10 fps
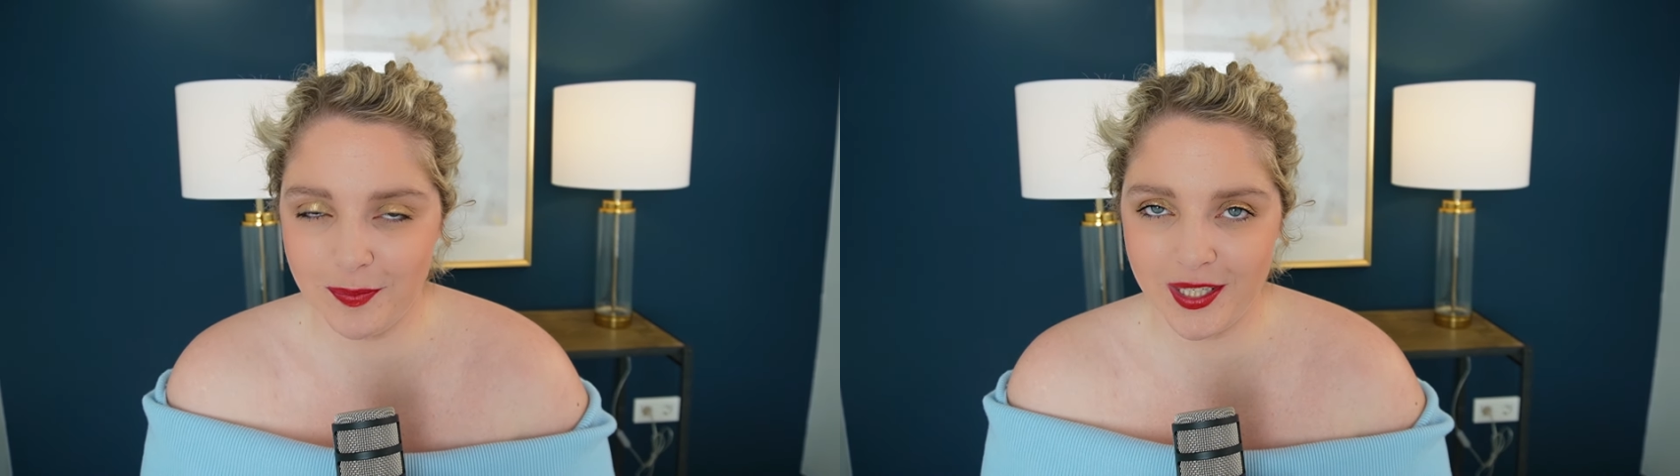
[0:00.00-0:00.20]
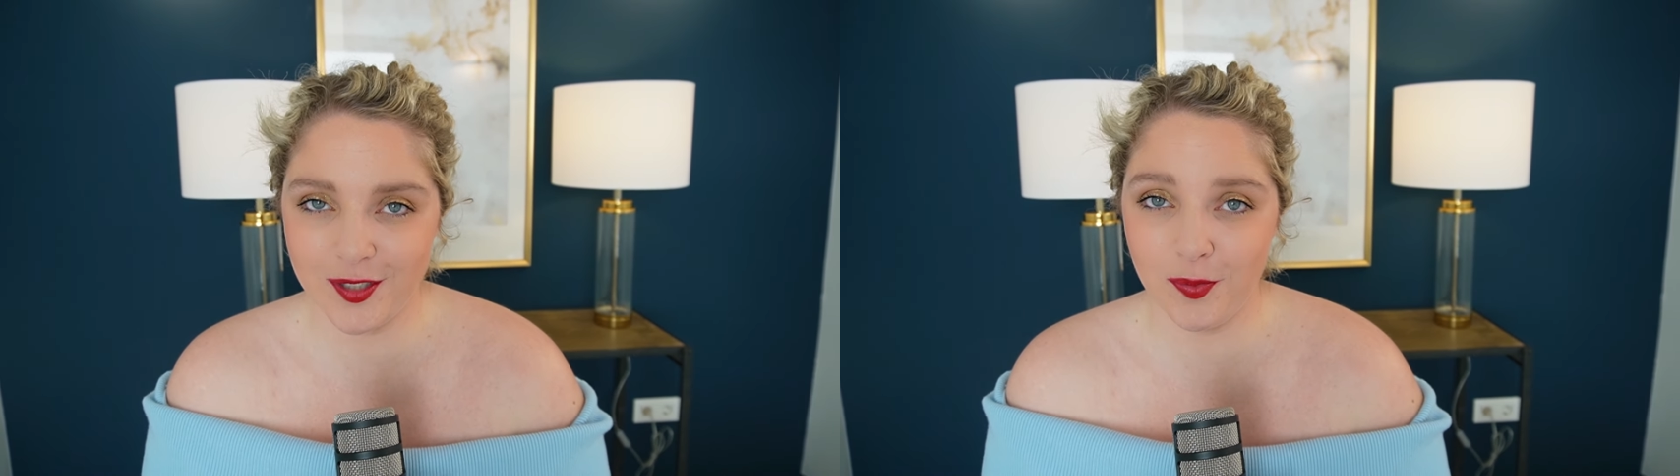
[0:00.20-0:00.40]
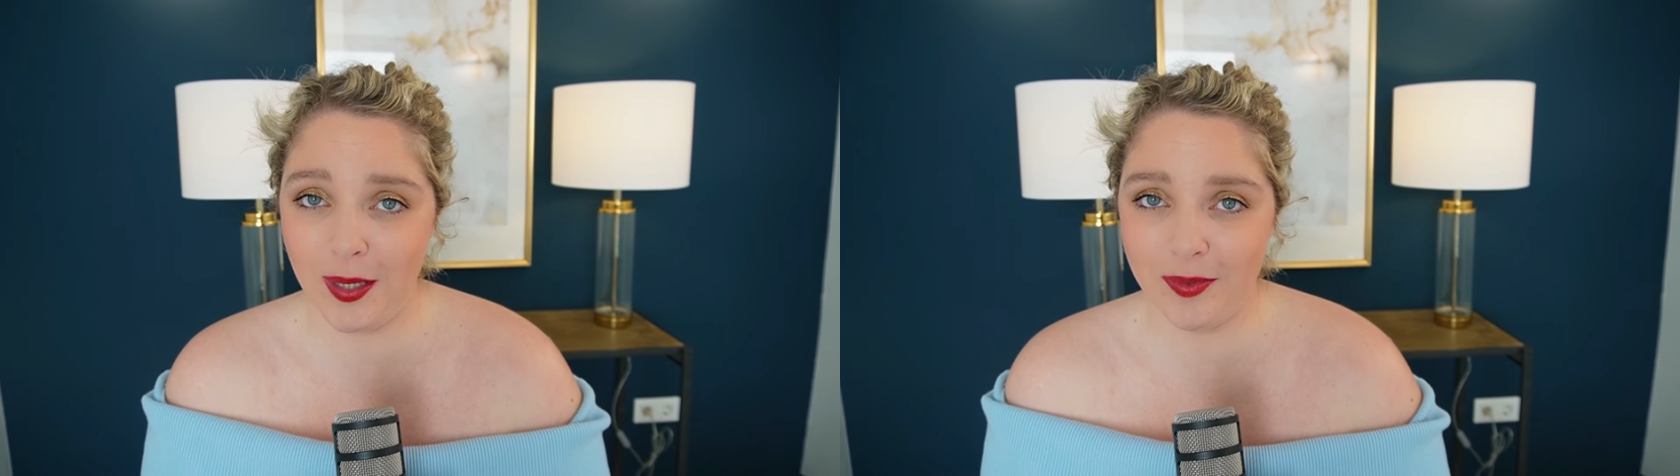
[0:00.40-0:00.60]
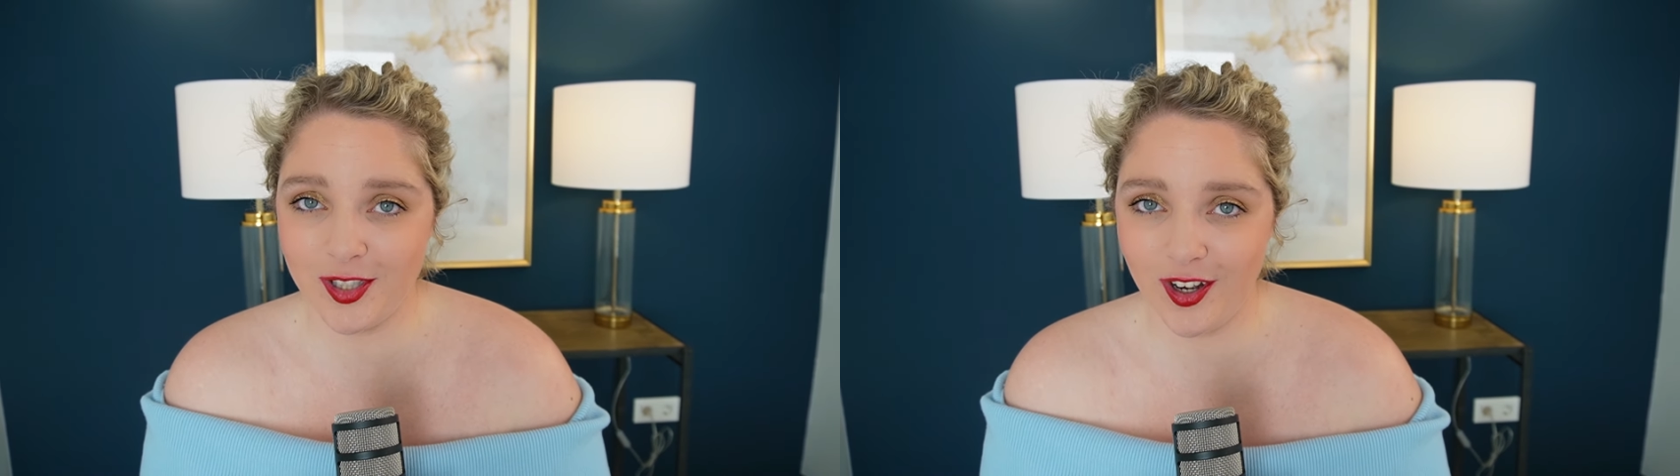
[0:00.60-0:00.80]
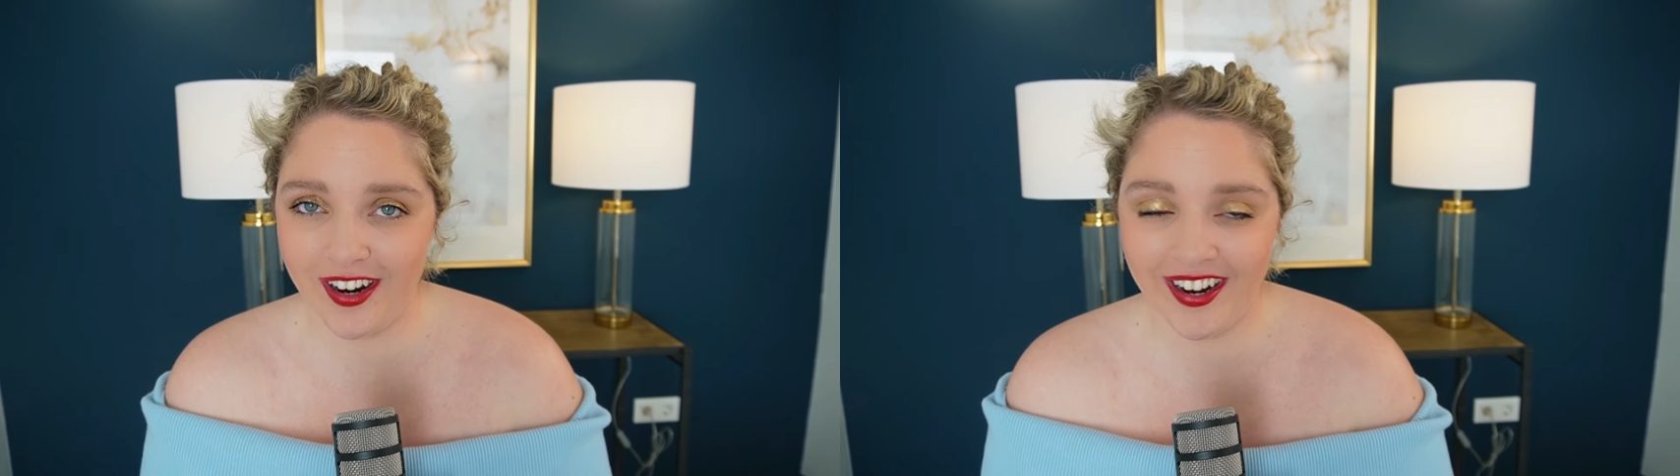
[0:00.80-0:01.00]
because babies
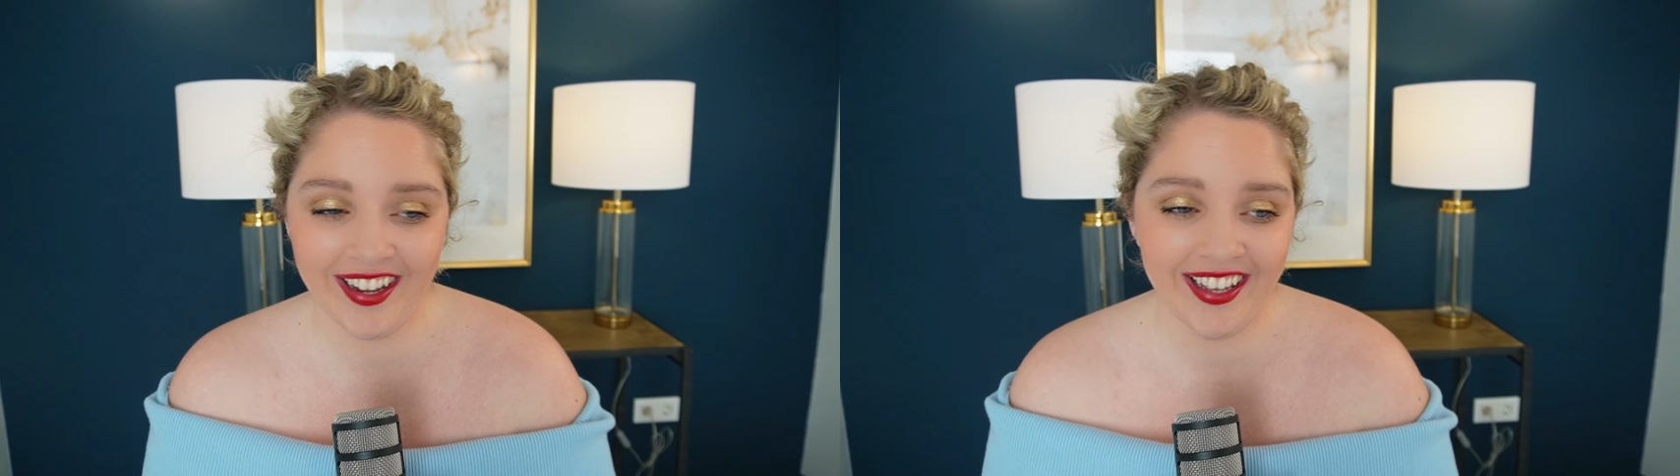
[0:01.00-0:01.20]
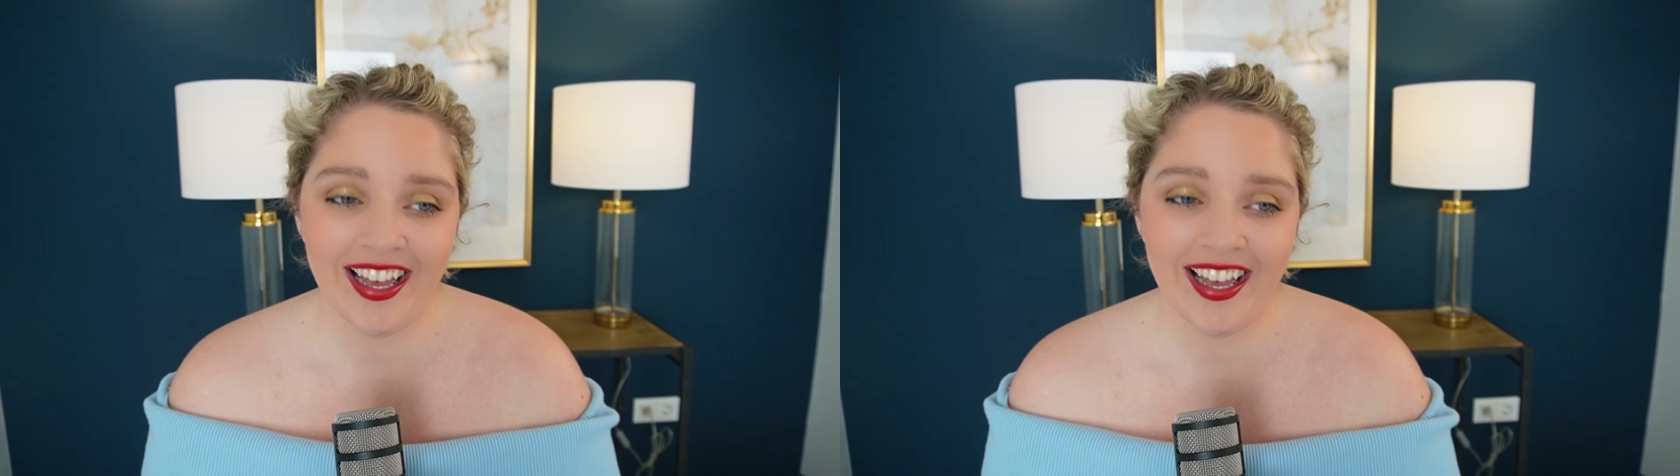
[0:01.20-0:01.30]
are.